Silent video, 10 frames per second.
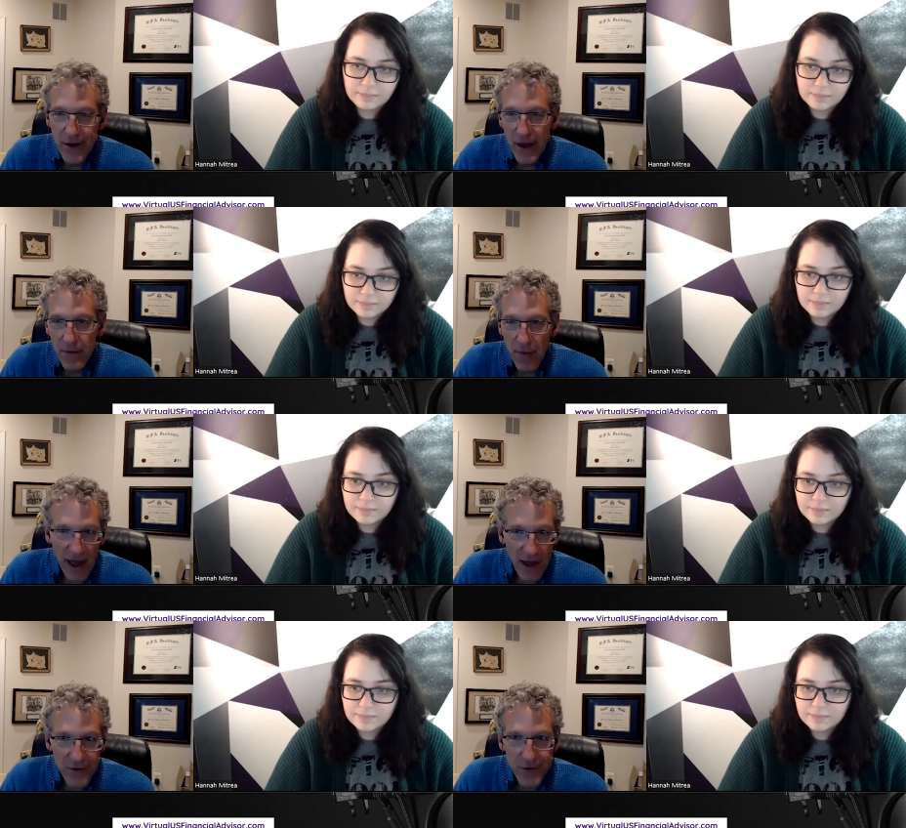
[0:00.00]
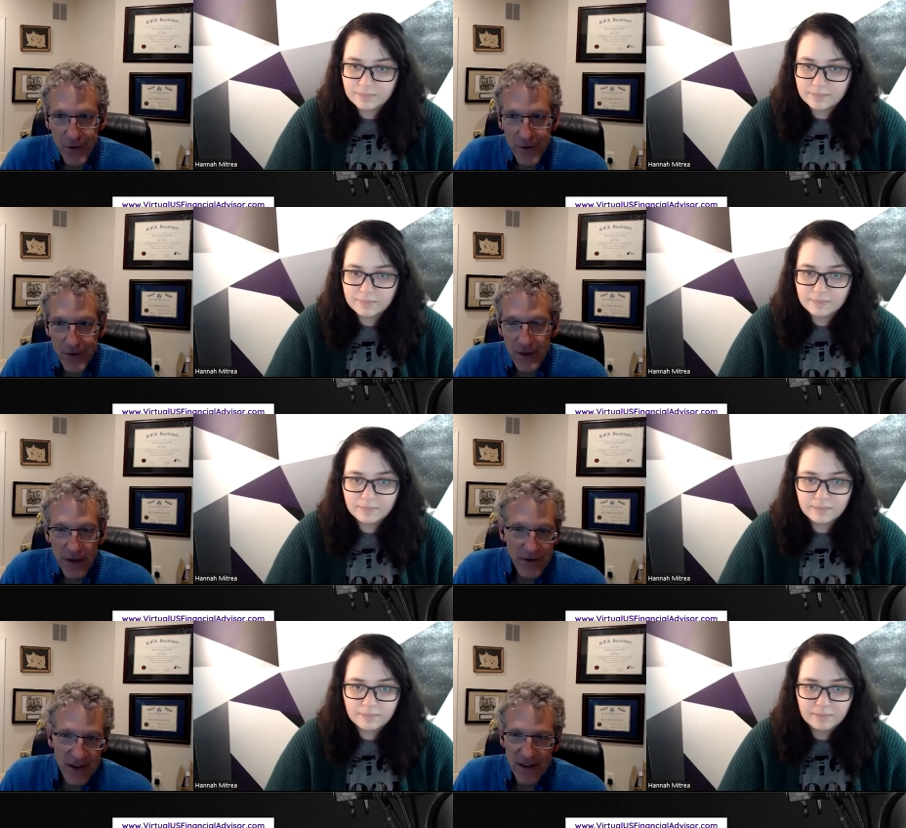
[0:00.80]
Speaker 1: In my household, it
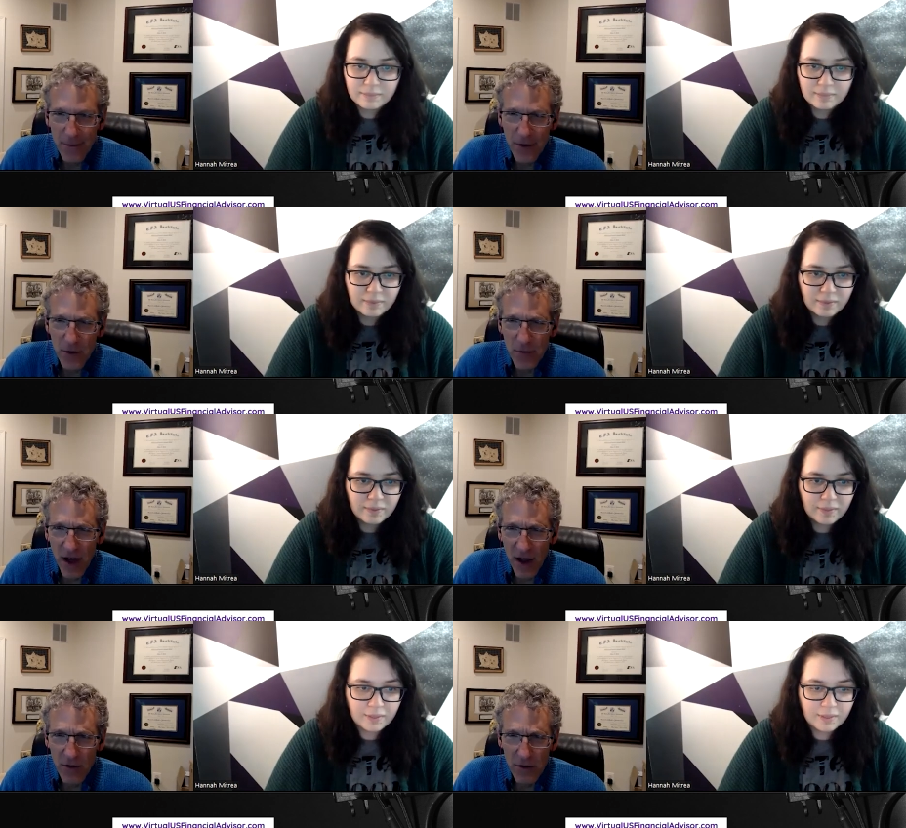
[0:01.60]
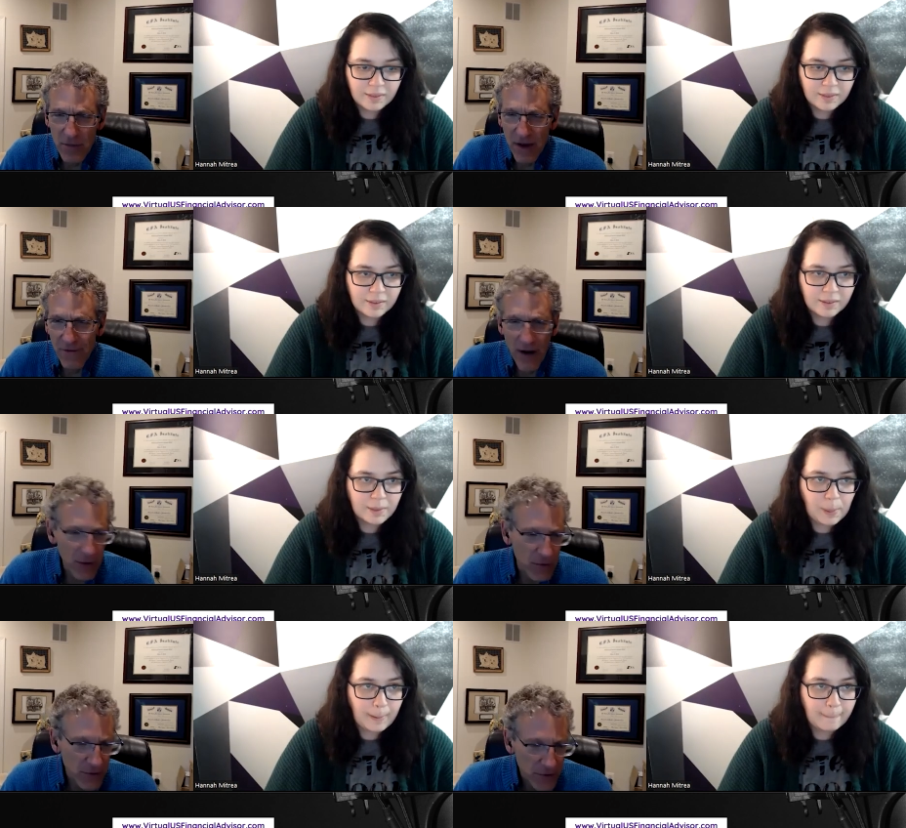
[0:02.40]
was the typical model. My
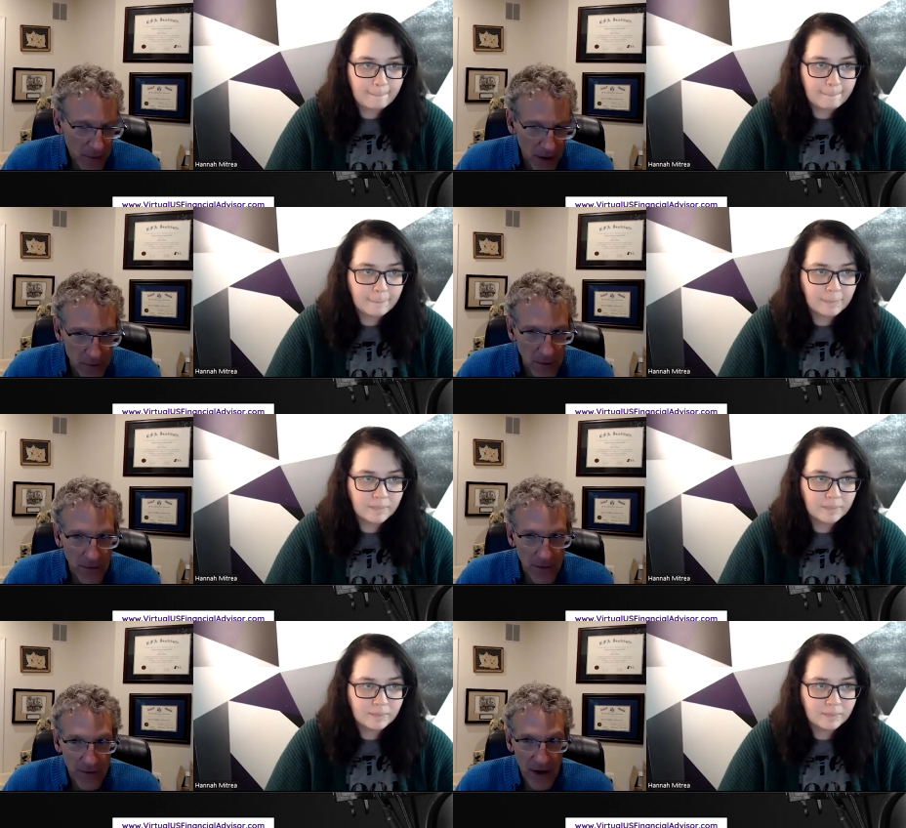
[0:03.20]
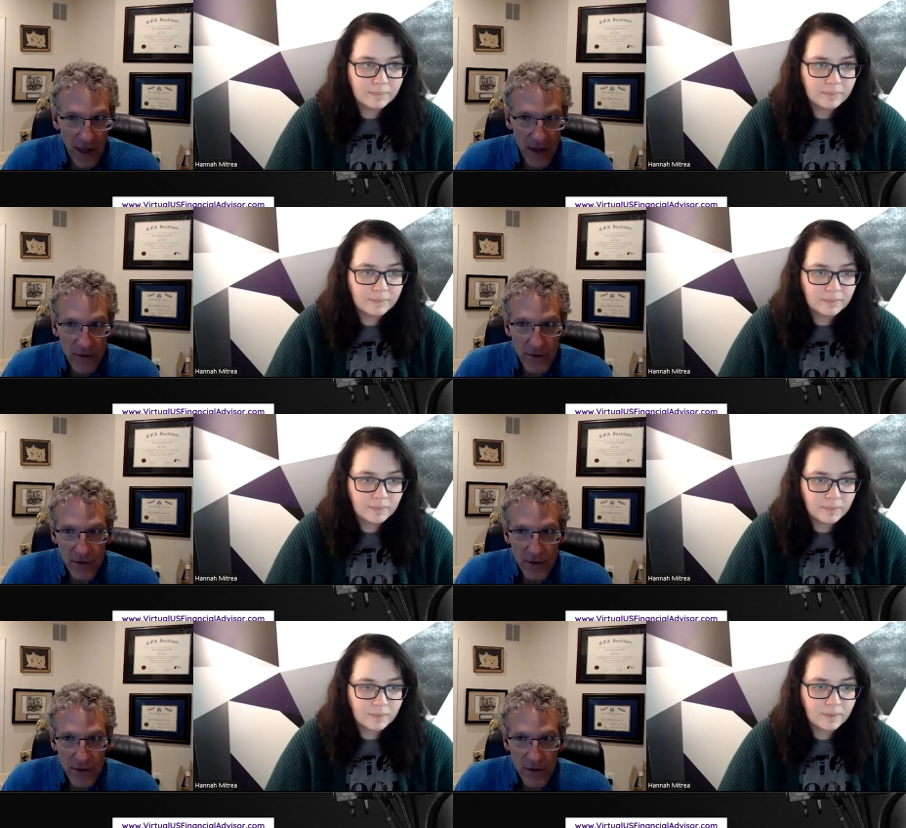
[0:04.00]
father was responsible for the
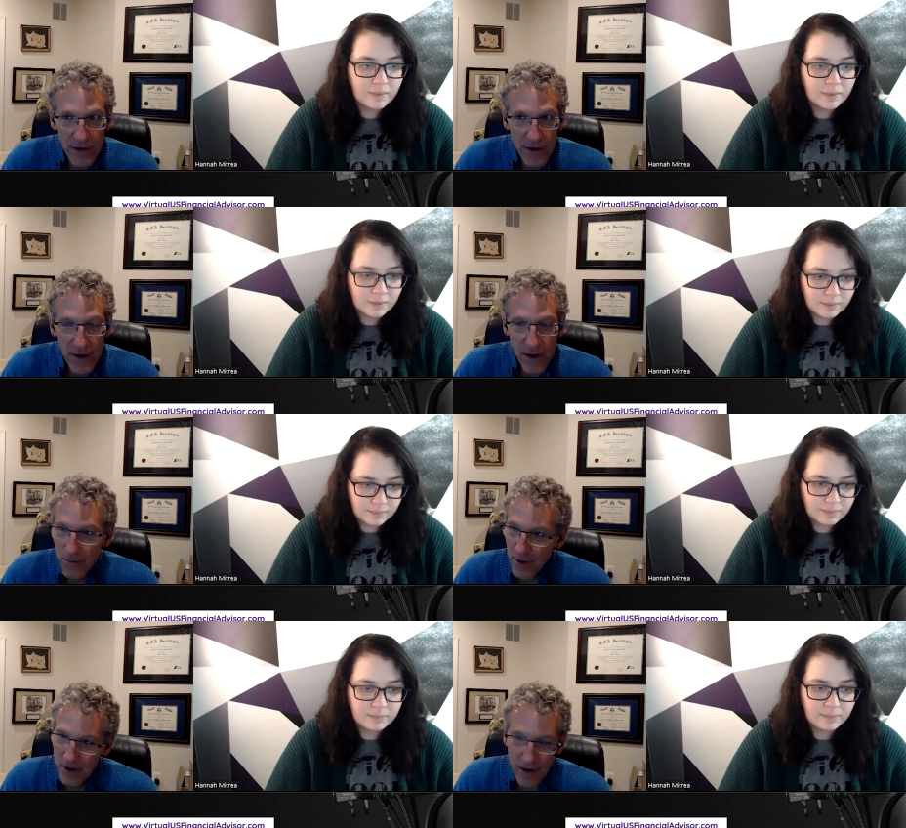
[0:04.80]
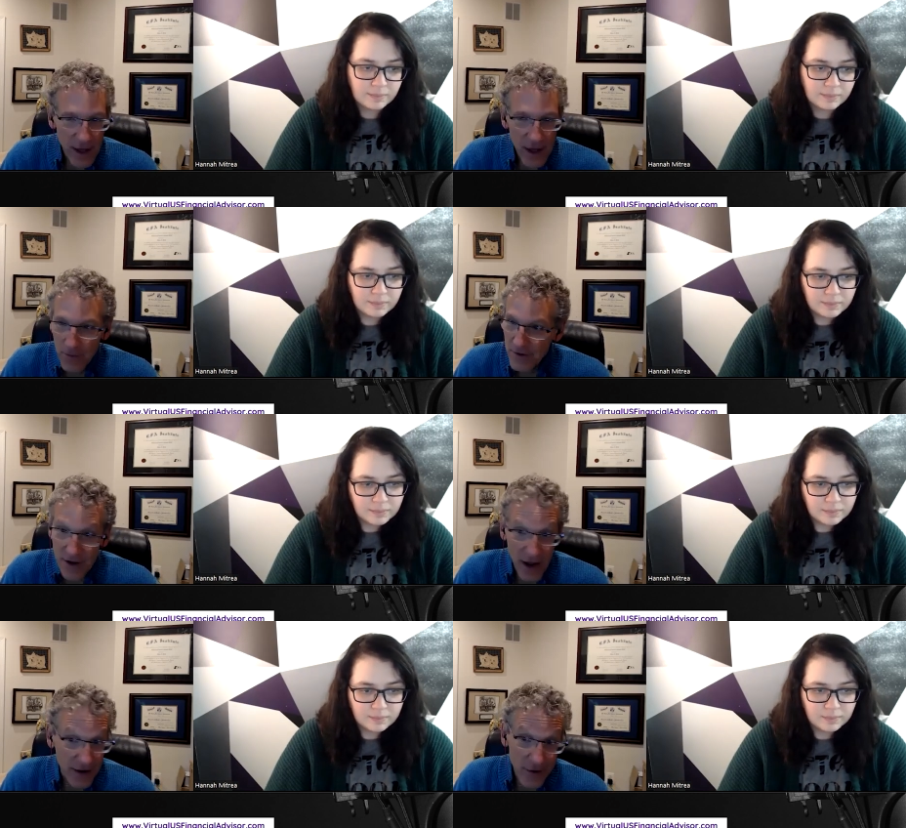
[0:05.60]
finances, but he was
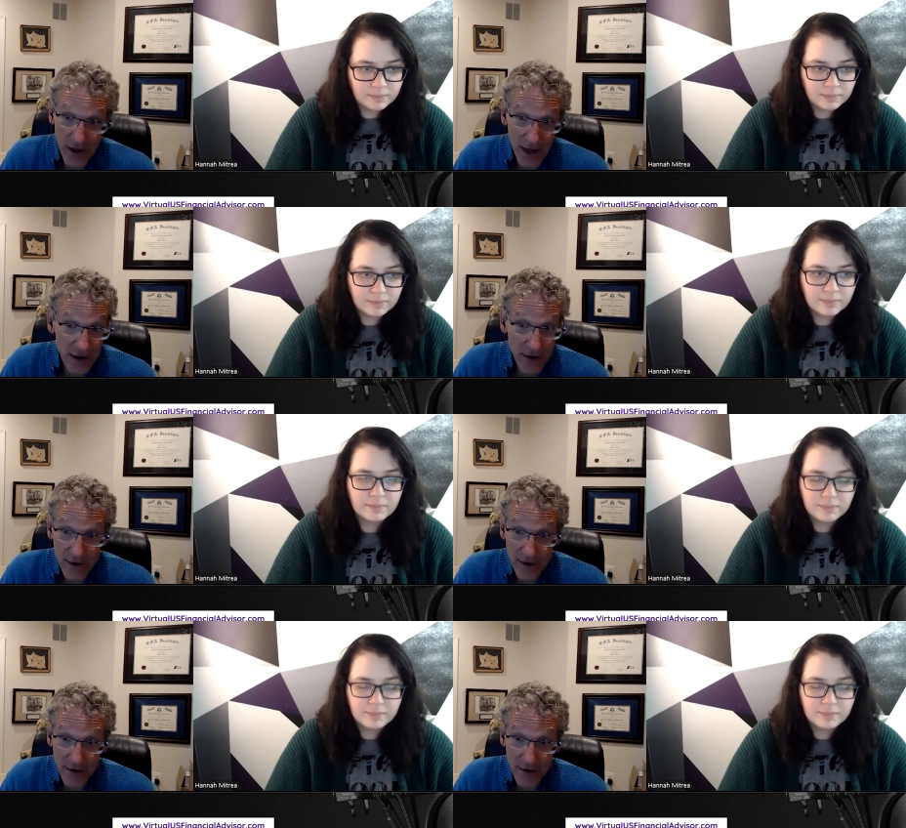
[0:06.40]
not good at it.